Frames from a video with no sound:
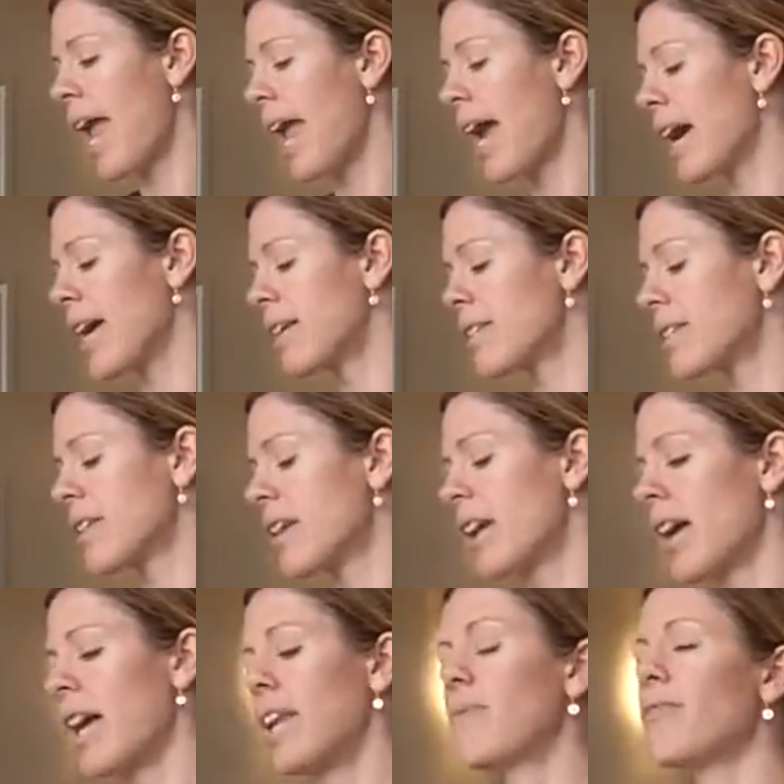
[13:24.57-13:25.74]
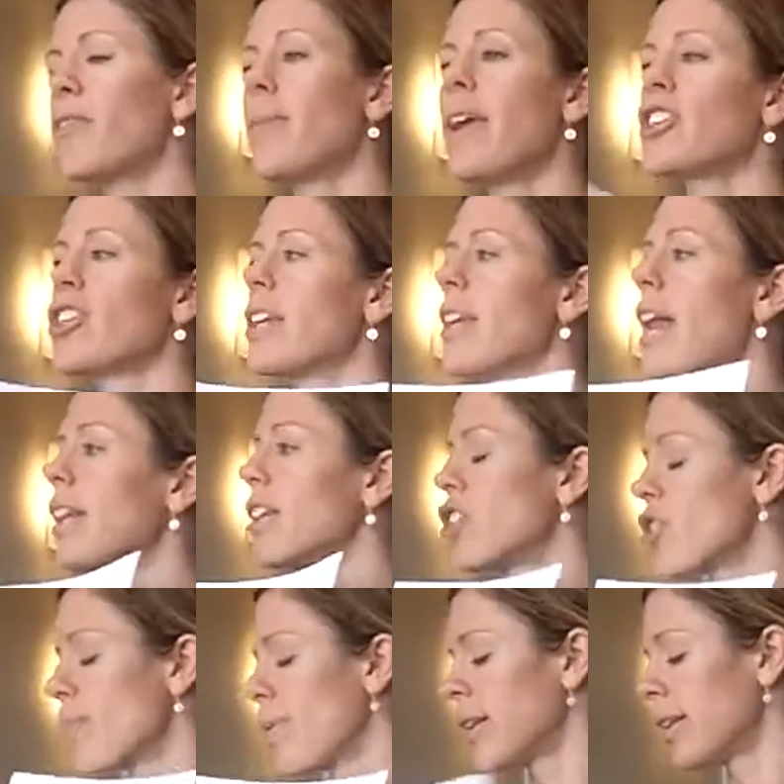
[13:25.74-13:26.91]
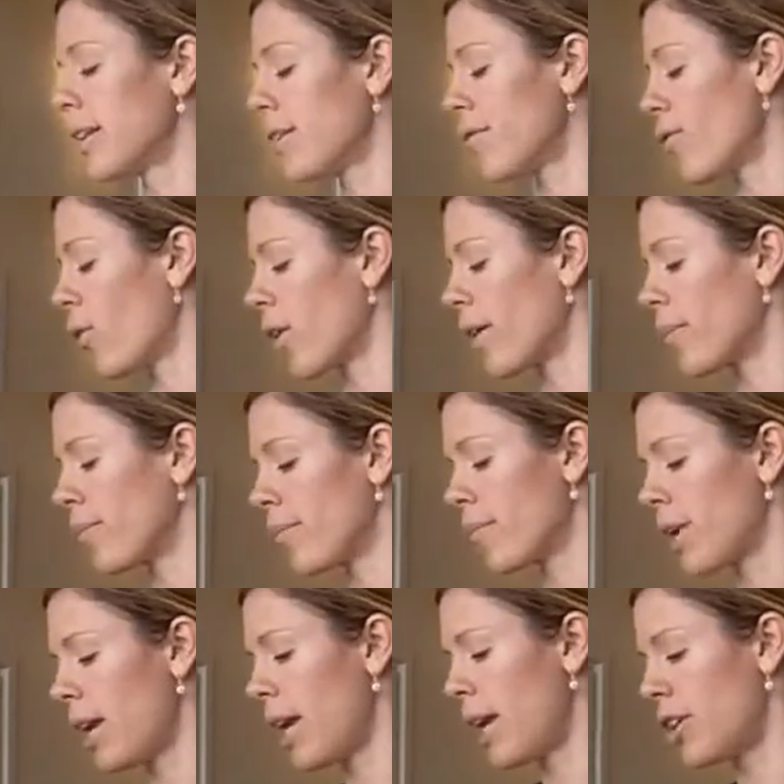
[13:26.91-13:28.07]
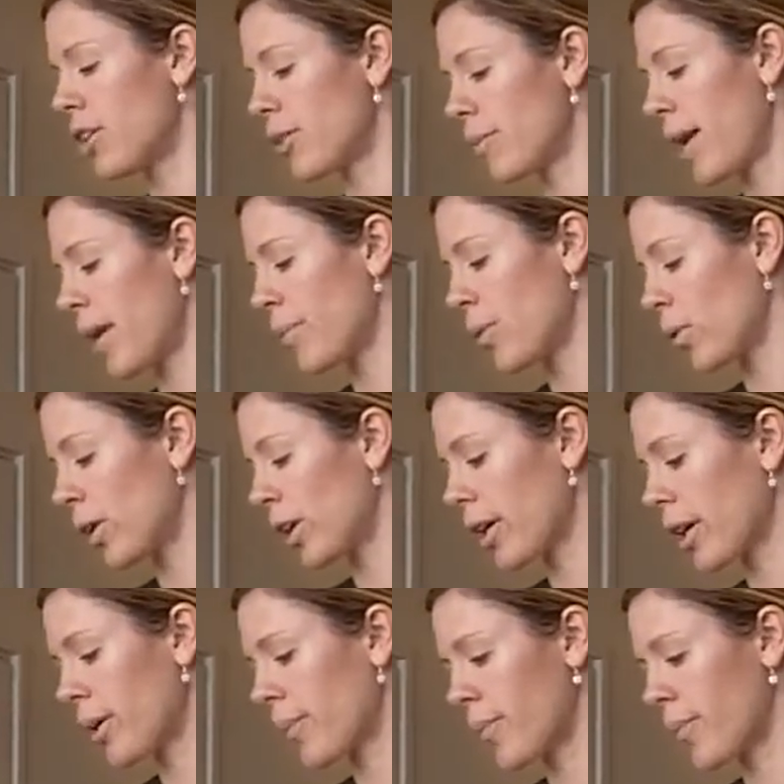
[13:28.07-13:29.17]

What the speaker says: and an information and eligibility form in your paperwork.